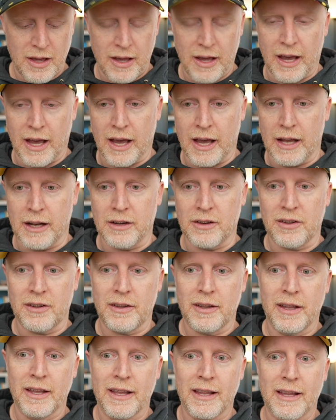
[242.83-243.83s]
And
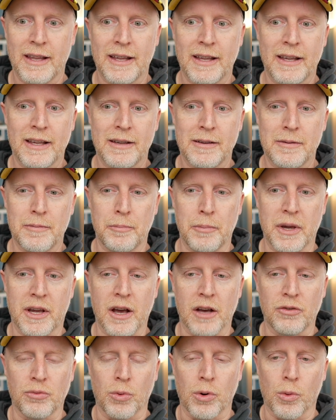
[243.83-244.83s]

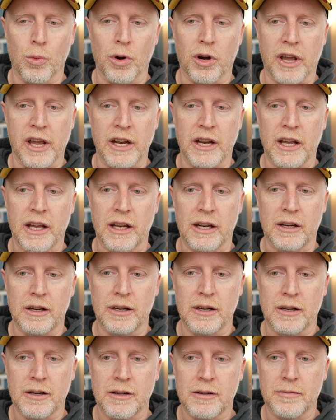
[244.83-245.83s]
because we're working
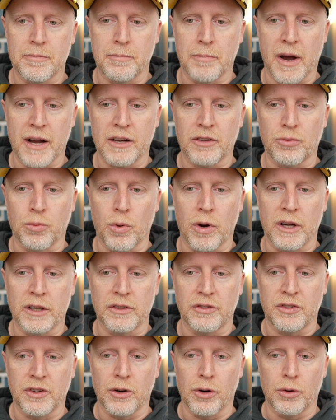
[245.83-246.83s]
in -1,
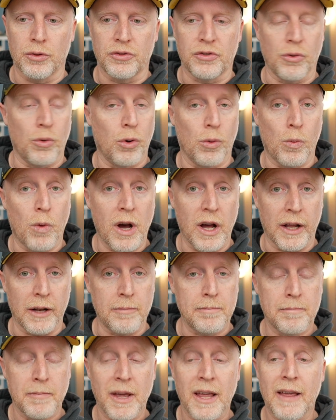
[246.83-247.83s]
0s, or
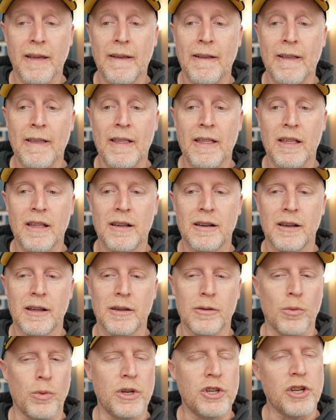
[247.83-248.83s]
1,
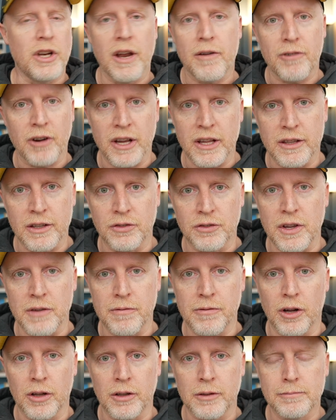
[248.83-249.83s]
we should never hit this
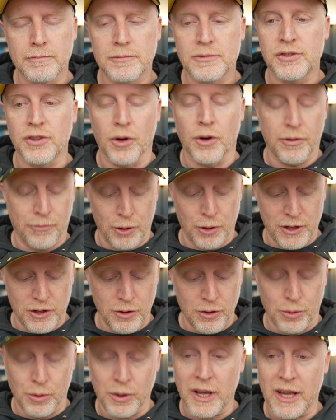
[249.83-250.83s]
default. So if we
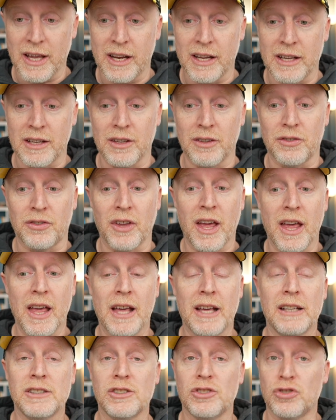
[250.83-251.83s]
do, it is
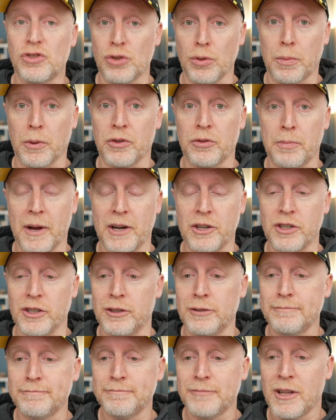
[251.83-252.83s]
super special,
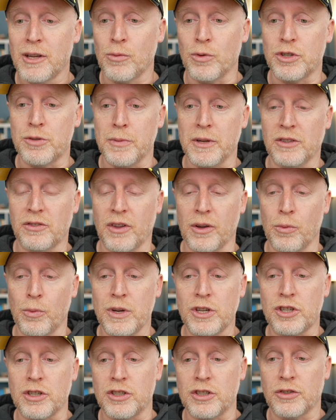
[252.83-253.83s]
which means that we
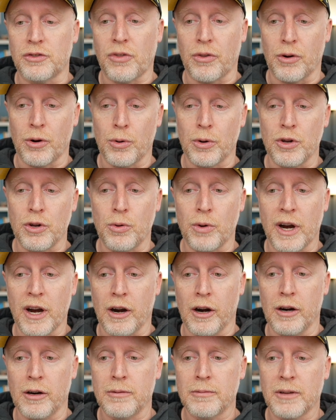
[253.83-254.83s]
should just throw a new
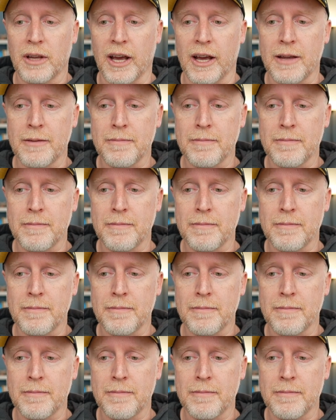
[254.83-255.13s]
error, okay?